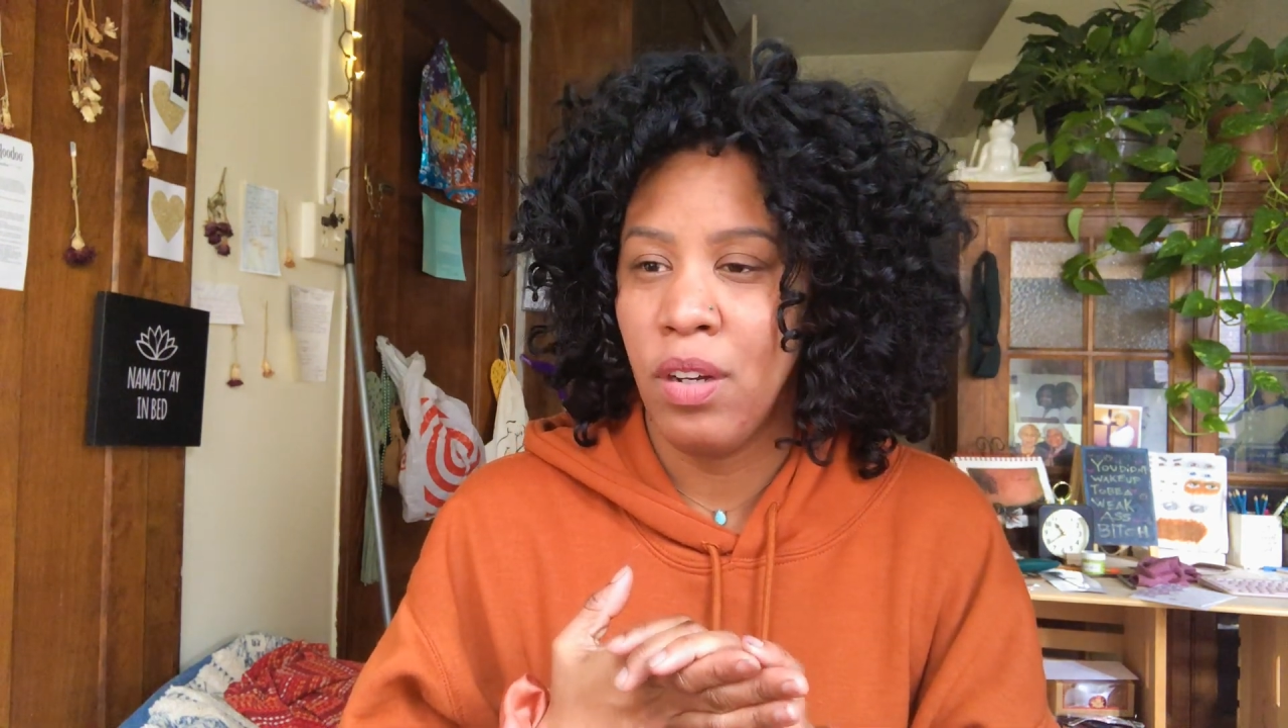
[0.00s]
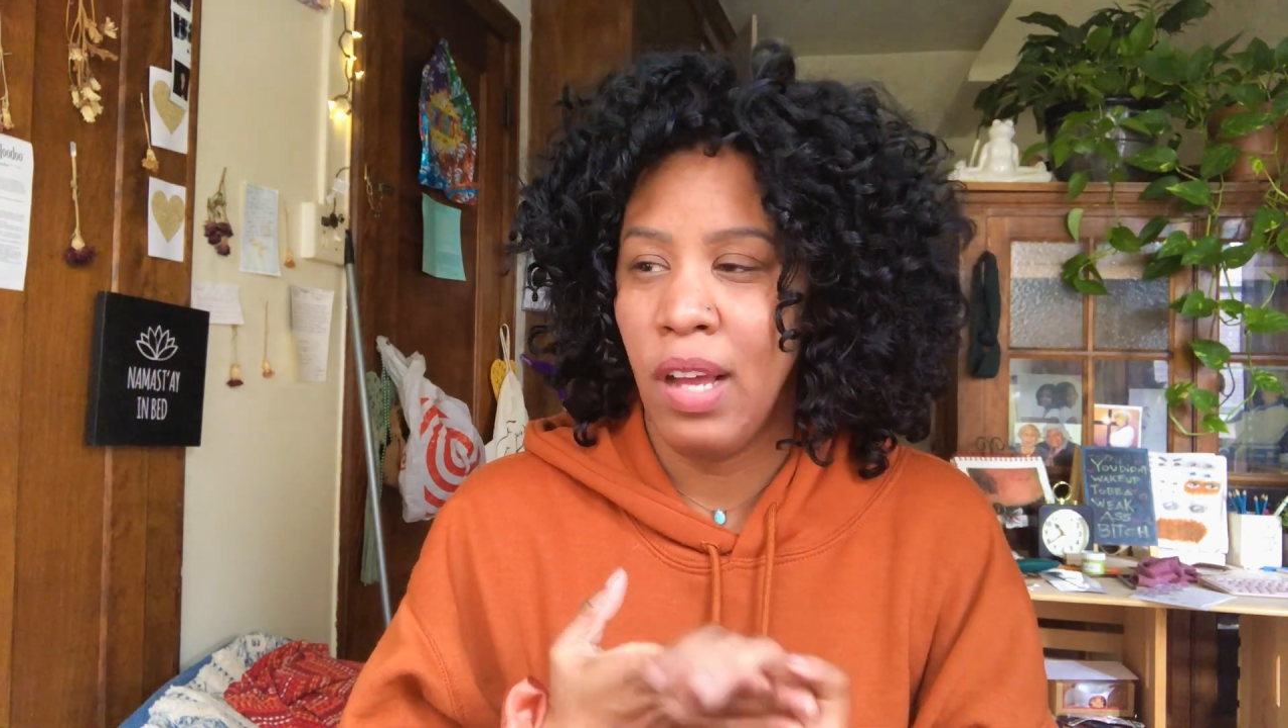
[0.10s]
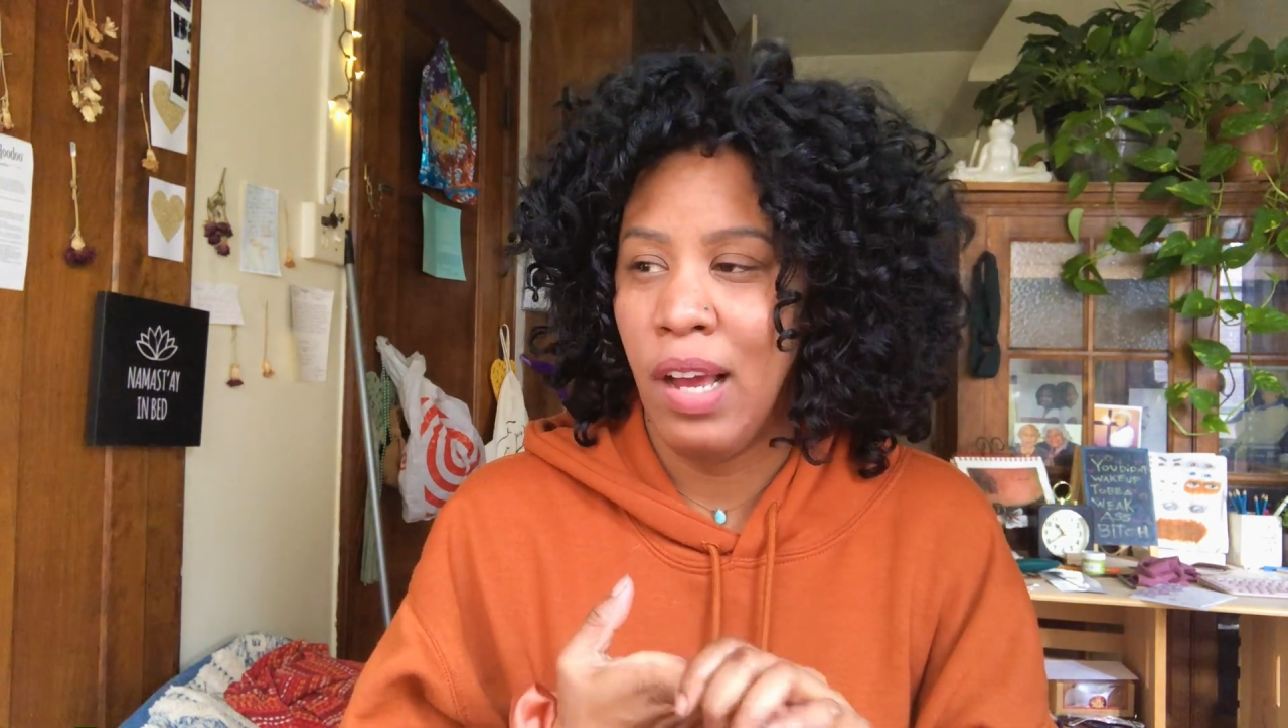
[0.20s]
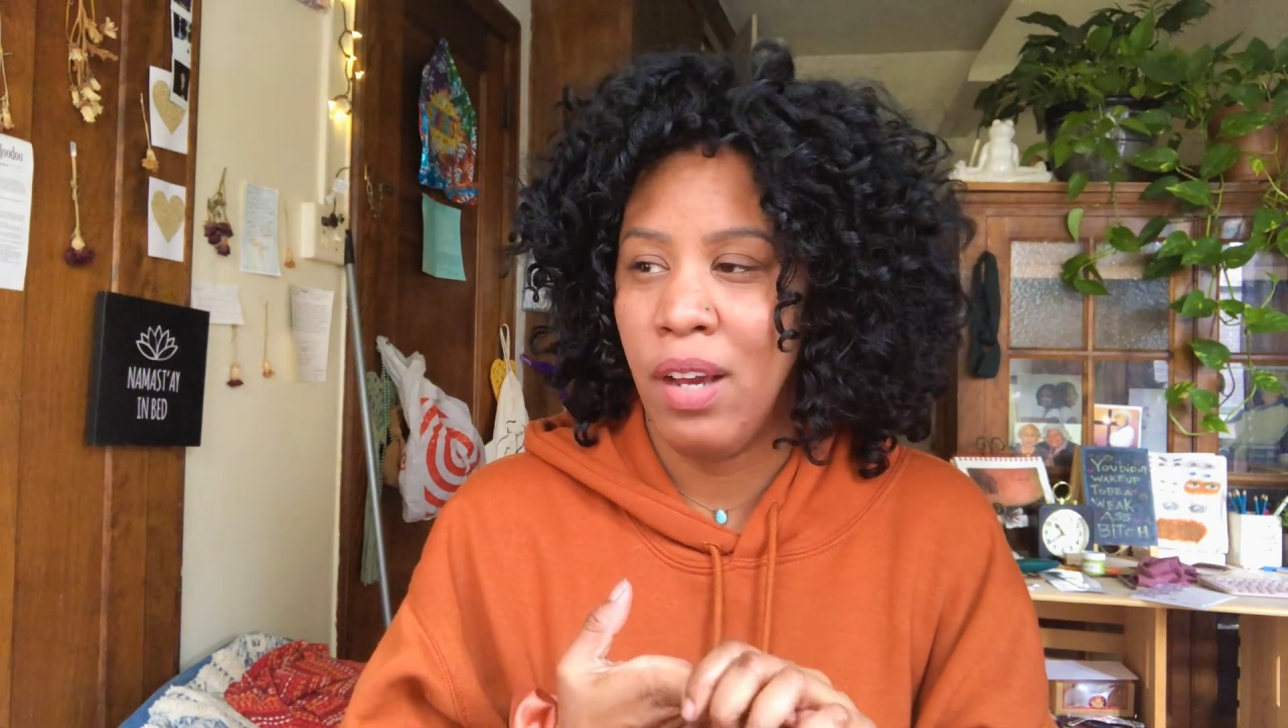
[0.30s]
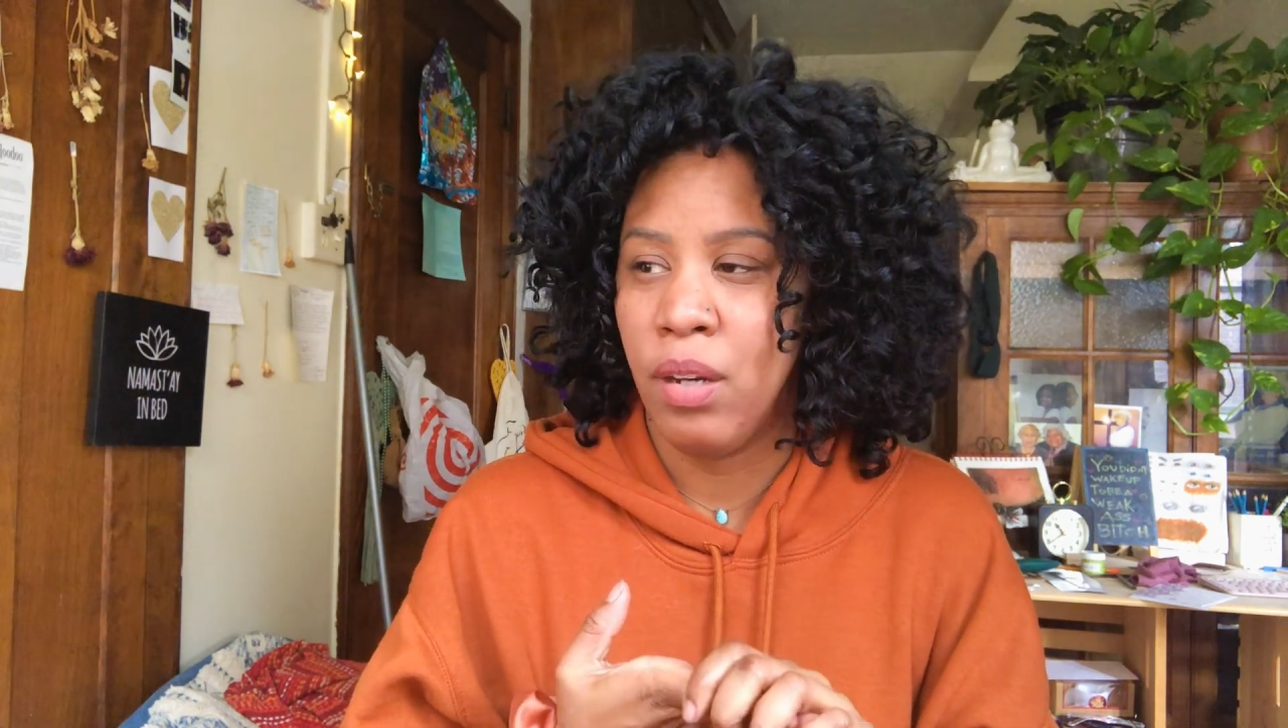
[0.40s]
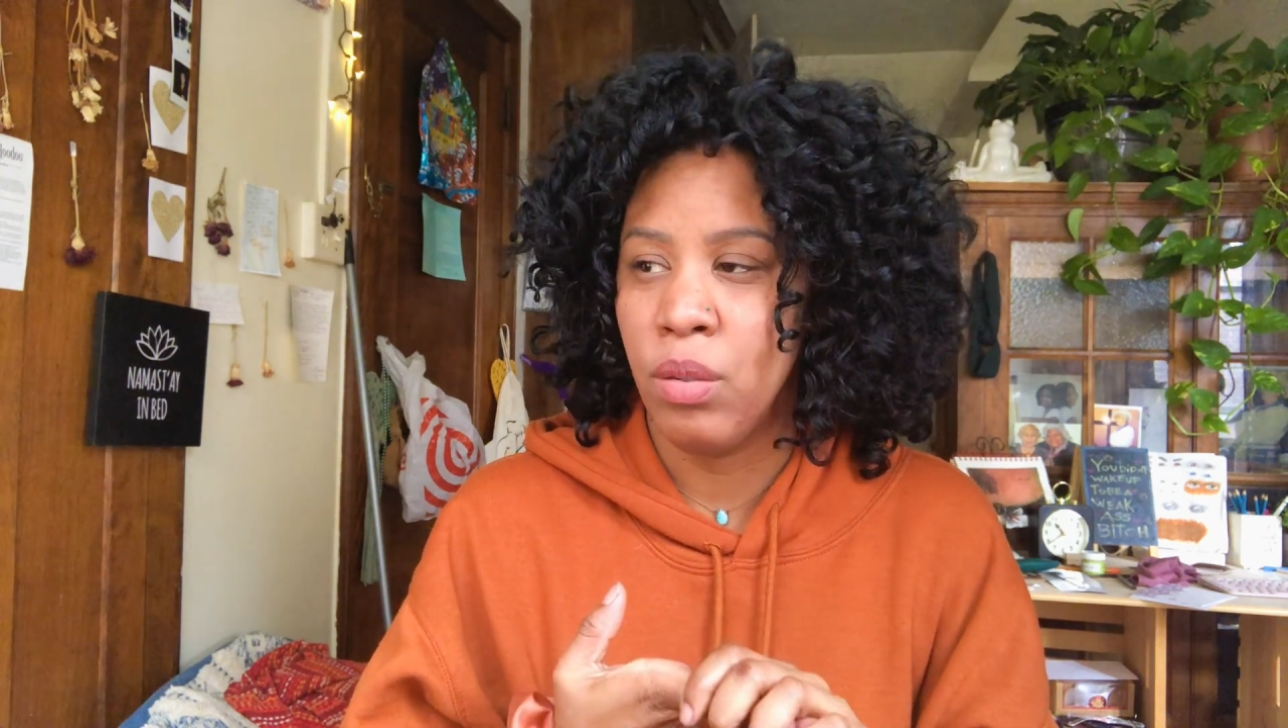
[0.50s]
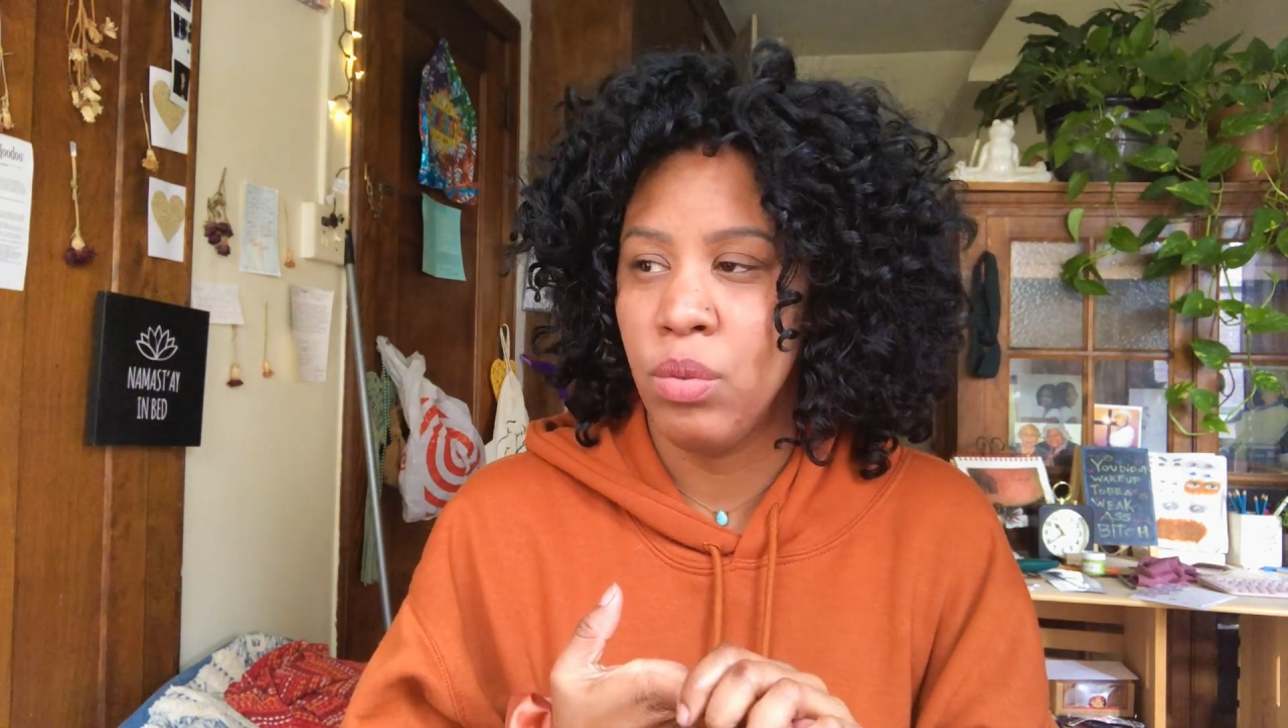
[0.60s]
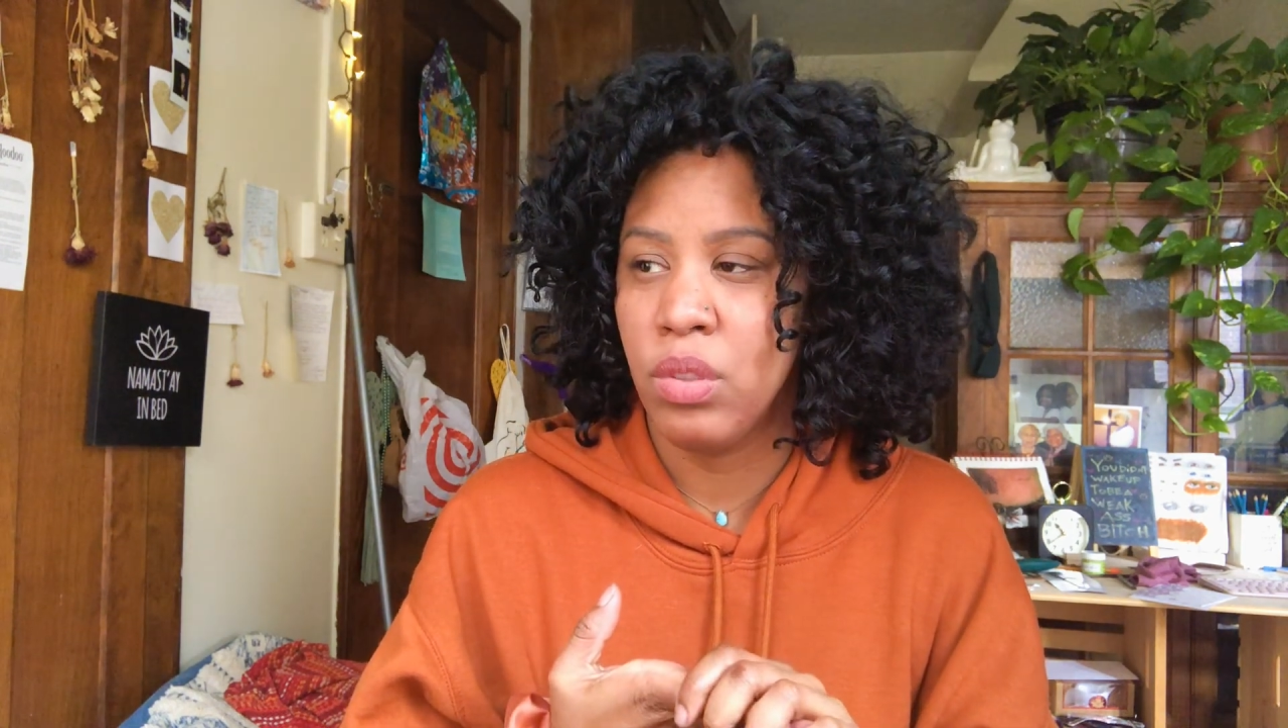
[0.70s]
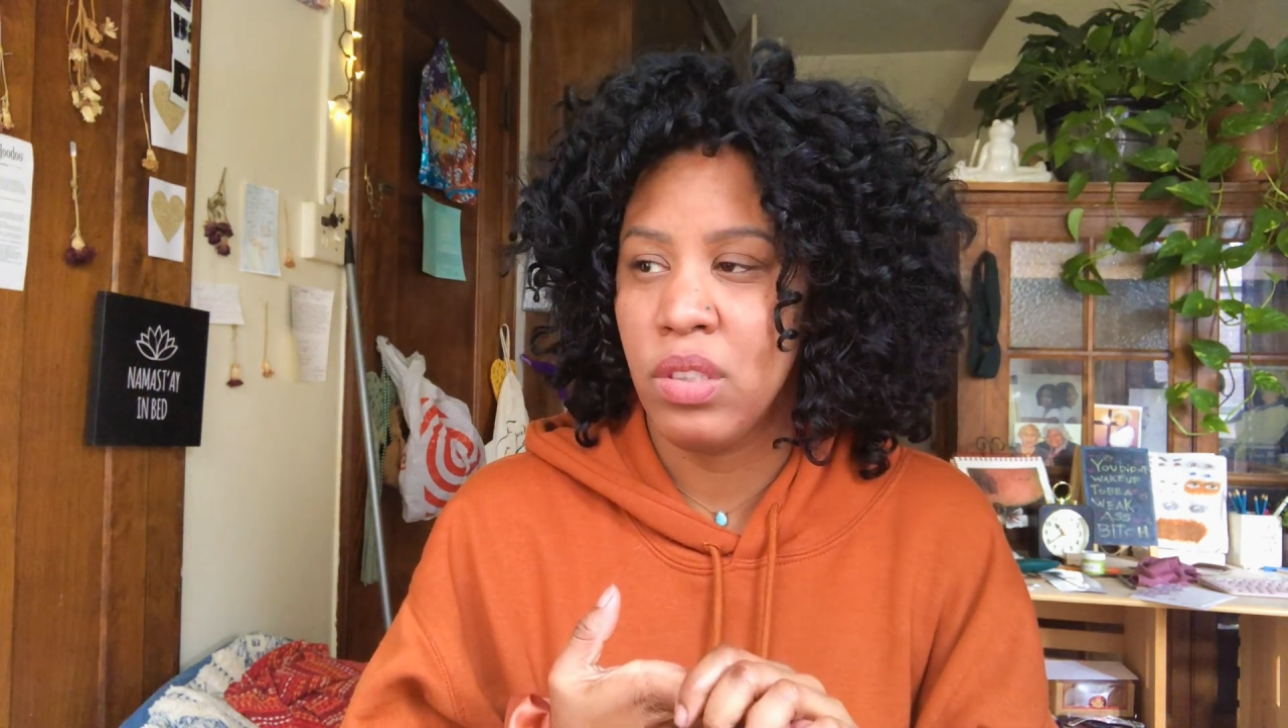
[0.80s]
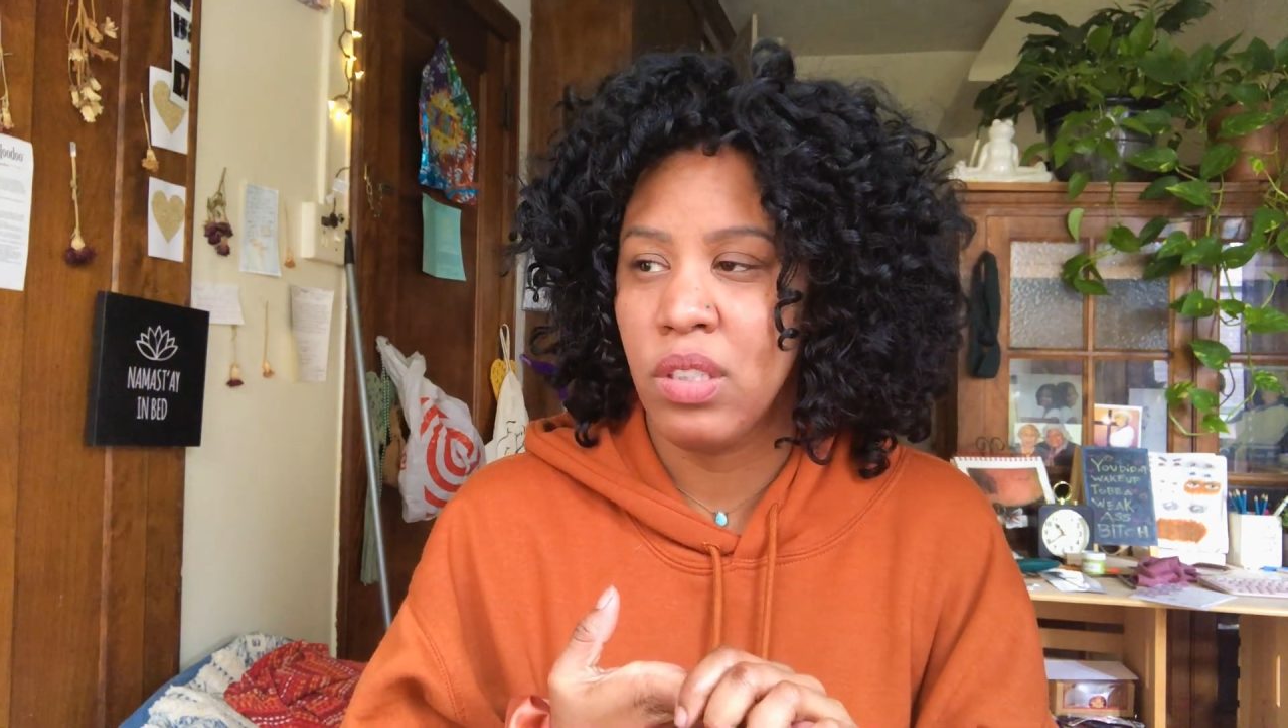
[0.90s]

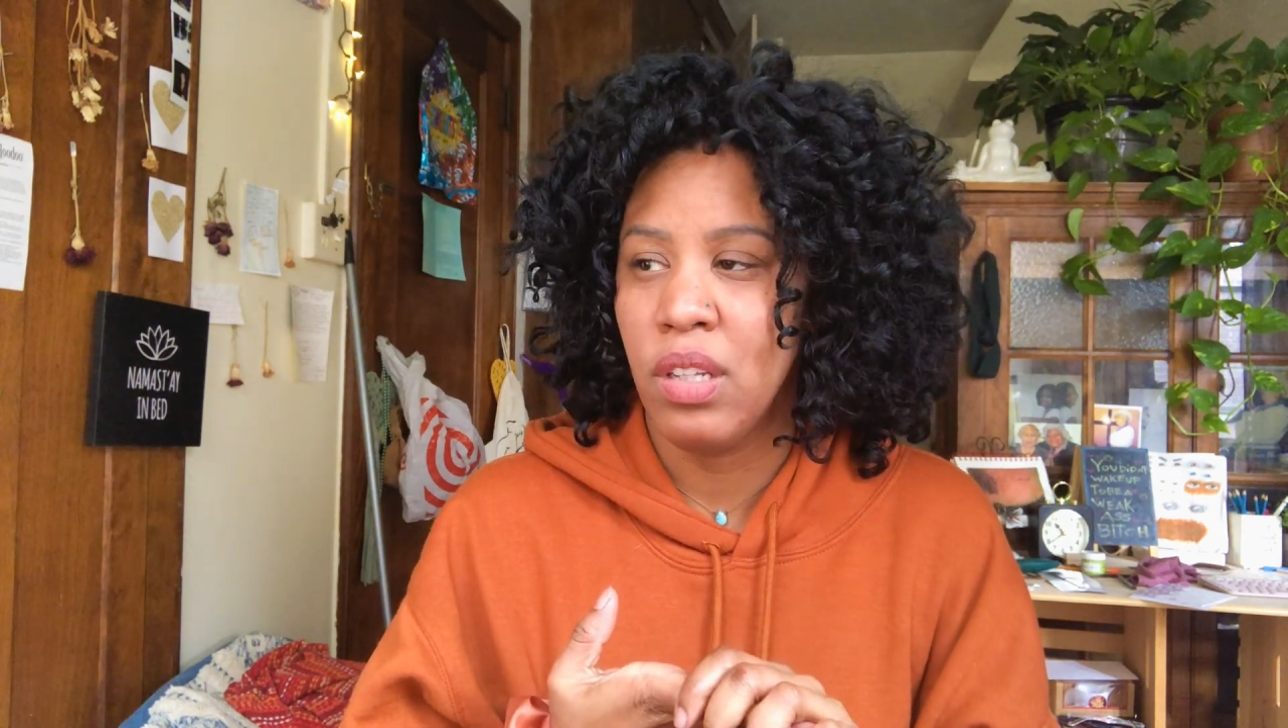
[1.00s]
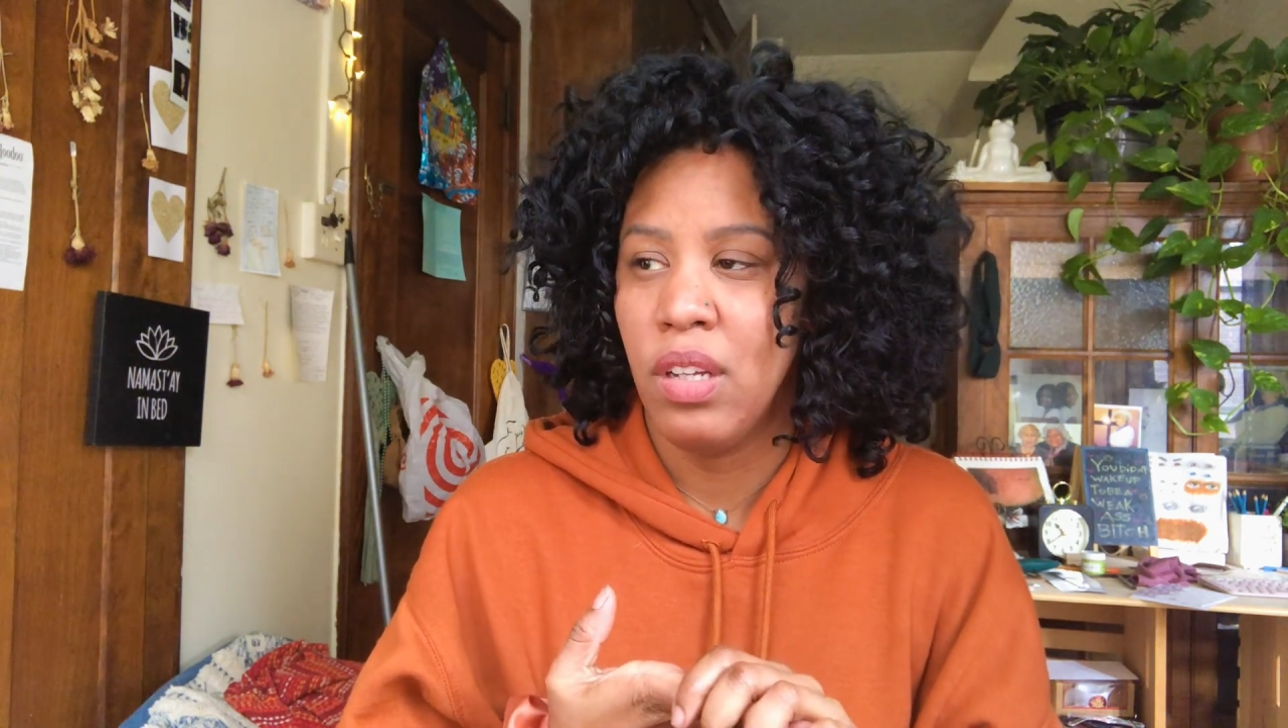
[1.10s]
house,